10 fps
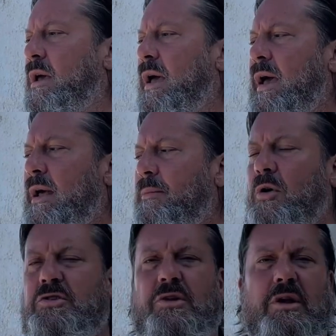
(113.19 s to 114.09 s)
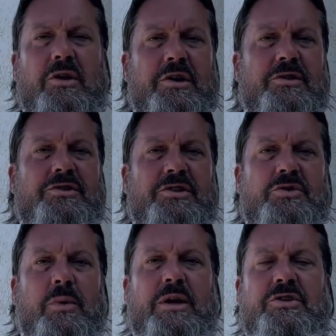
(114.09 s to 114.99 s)
And I'm also going to look at your
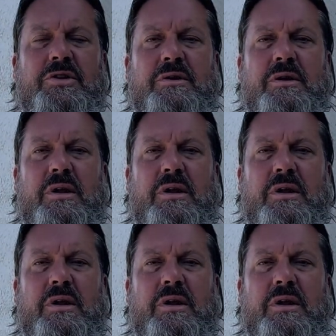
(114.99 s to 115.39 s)
situation,